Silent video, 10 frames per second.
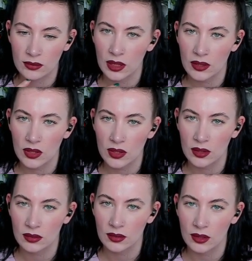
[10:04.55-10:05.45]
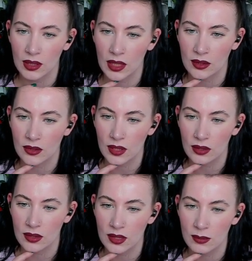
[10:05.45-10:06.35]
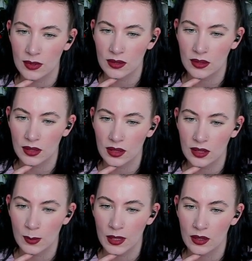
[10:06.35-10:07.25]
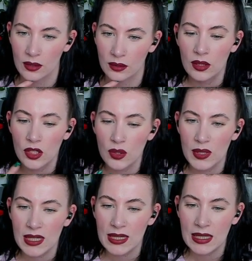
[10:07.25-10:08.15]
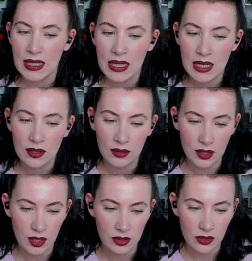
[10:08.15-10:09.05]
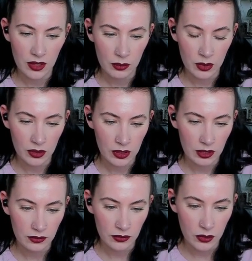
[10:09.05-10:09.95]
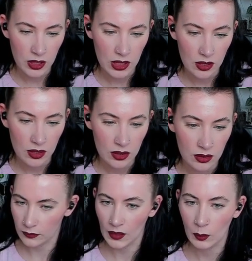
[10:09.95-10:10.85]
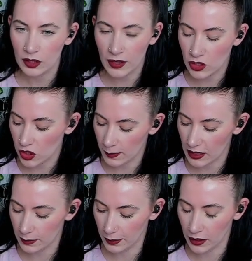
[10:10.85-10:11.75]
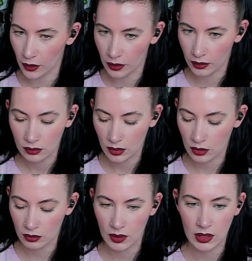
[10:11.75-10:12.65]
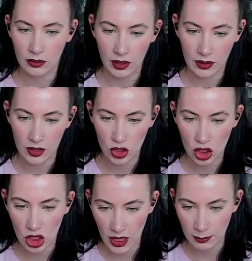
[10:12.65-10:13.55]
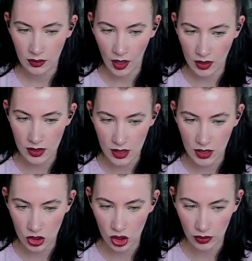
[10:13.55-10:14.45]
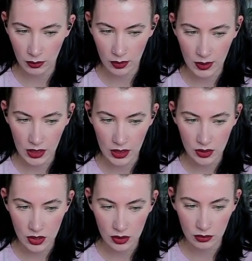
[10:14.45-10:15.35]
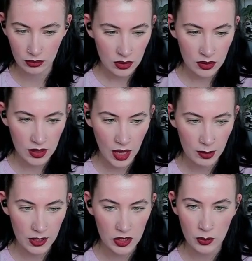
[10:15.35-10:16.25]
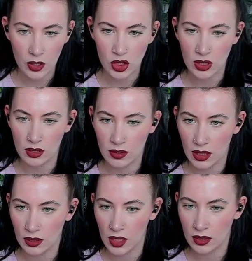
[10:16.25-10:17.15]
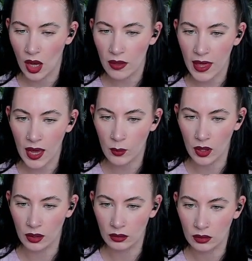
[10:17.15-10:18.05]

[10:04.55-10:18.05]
Actually, no, I hate those countertops. I like these better. So it's a teal color that we're looking for here. What if I just make it bigger? No, I don't like that shape. That's the issue that we're running into. There's gotta be a swatch in here that I like. Oh, that one.